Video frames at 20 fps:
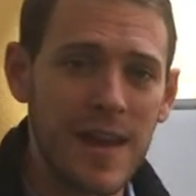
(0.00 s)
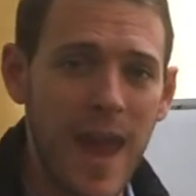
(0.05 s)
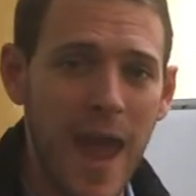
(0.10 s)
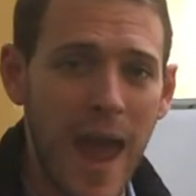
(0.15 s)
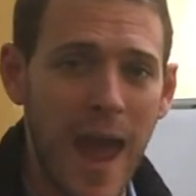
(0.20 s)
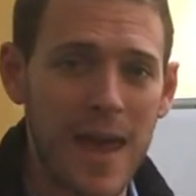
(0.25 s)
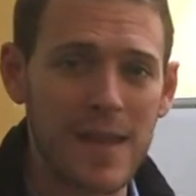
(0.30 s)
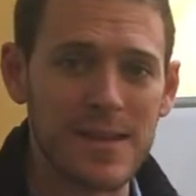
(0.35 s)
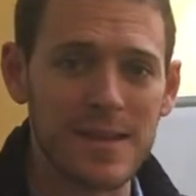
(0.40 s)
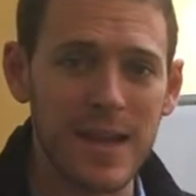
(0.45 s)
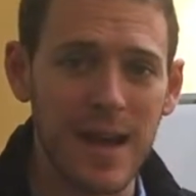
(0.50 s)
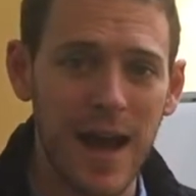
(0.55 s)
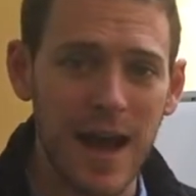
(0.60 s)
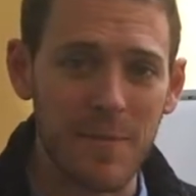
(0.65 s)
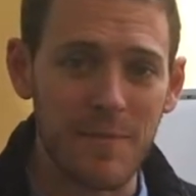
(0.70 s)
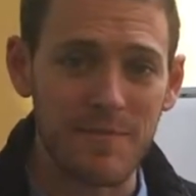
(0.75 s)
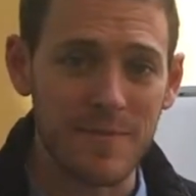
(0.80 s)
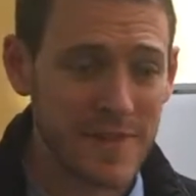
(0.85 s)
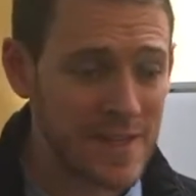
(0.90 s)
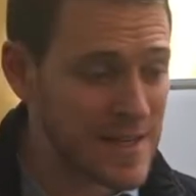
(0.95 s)
And
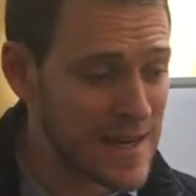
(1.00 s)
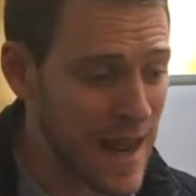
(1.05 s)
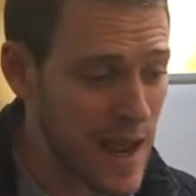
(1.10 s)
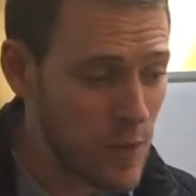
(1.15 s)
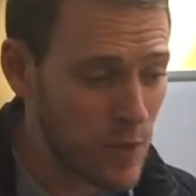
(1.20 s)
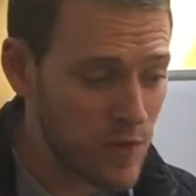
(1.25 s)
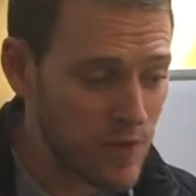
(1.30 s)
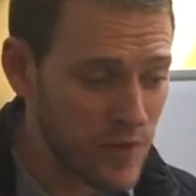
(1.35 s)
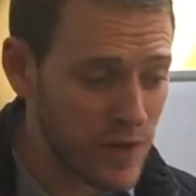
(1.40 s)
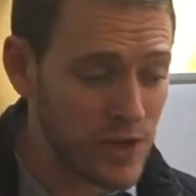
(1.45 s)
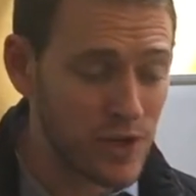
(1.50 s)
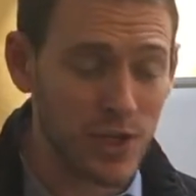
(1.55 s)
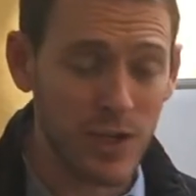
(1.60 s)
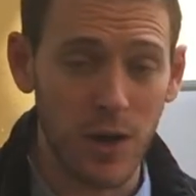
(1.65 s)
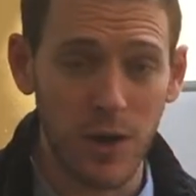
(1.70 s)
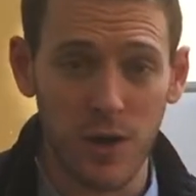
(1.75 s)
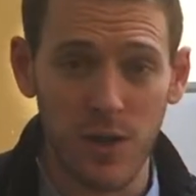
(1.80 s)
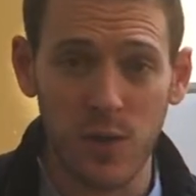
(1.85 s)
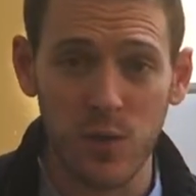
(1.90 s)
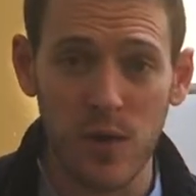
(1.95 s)
today we're
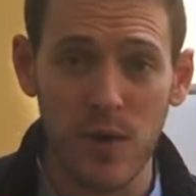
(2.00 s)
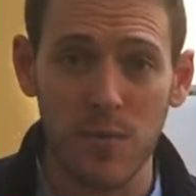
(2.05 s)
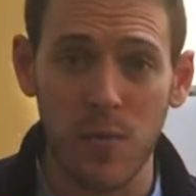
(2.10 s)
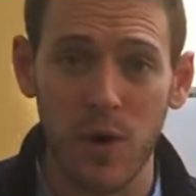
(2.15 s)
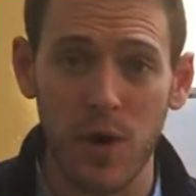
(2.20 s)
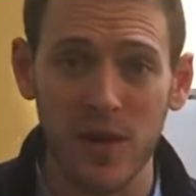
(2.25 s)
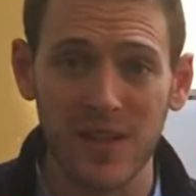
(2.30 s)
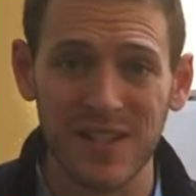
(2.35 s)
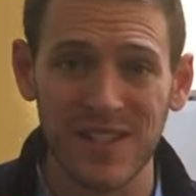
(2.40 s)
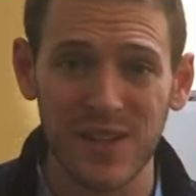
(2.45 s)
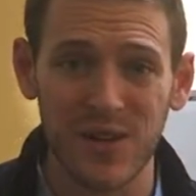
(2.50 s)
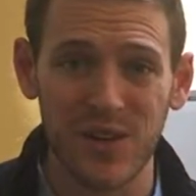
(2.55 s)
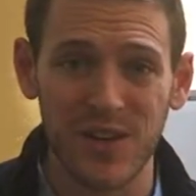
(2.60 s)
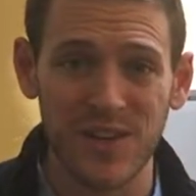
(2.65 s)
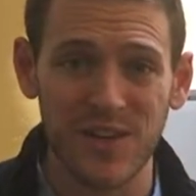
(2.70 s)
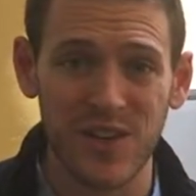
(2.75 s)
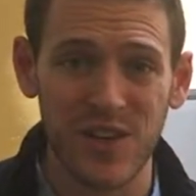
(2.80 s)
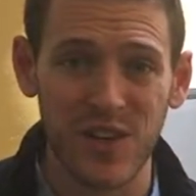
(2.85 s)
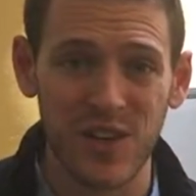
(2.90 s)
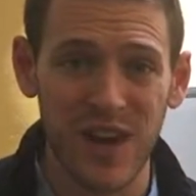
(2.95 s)
finishing our three-part
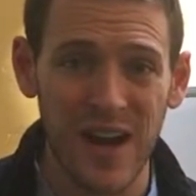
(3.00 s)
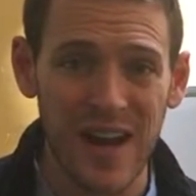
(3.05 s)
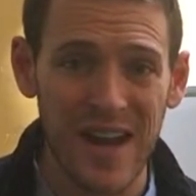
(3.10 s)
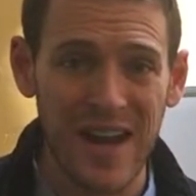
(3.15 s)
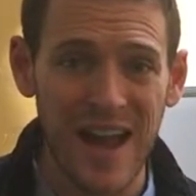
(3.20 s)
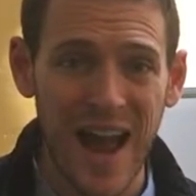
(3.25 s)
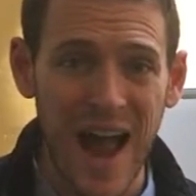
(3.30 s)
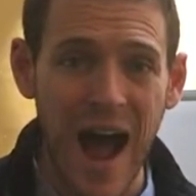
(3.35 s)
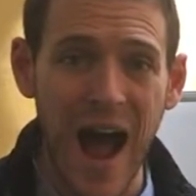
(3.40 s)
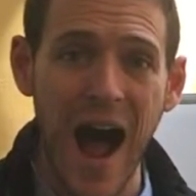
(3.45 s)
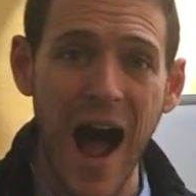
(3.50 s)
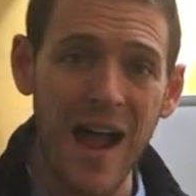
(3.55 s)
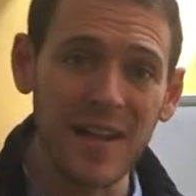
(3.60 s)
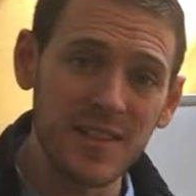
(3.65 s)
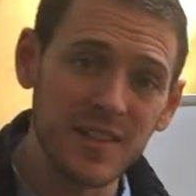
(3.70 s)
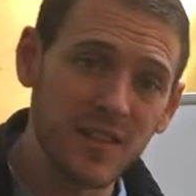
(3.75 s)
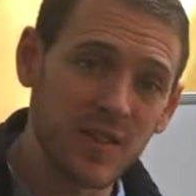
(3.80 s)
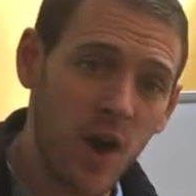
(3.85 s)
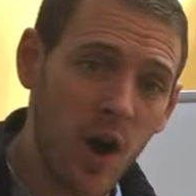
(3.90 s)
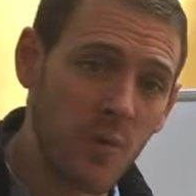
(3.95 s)
series here
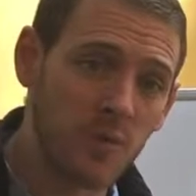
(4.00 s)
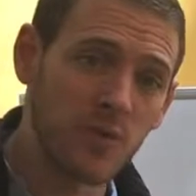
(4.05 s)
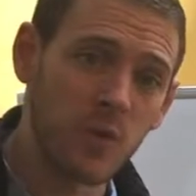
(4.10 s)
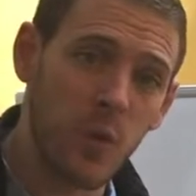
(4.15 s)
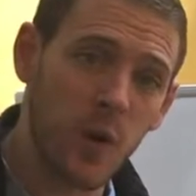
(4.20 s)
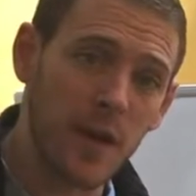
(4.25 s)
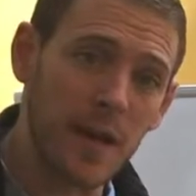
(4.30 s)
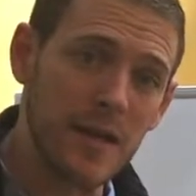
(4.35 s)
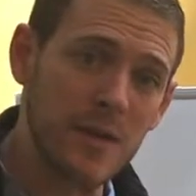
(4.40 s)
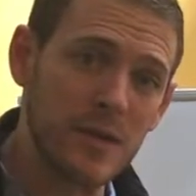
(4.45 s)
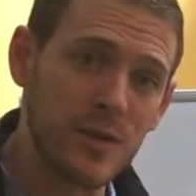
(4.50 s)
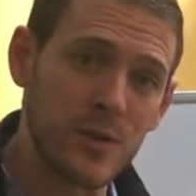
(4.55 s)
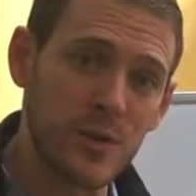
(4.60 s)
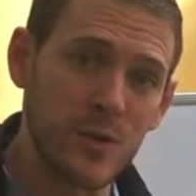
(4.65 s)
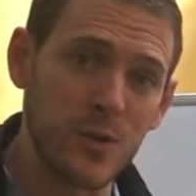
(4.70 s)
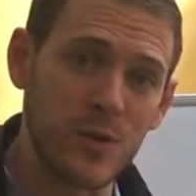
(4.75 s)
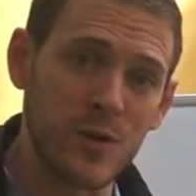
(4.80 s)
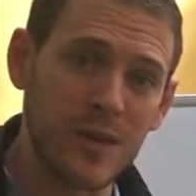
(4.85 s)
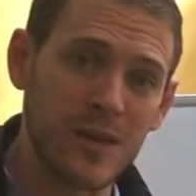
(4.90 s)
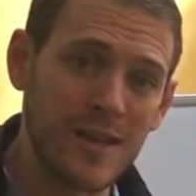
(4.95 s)
on Psalm
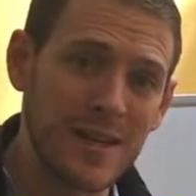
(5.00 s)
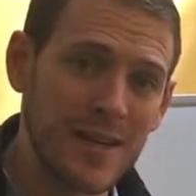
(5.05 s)
22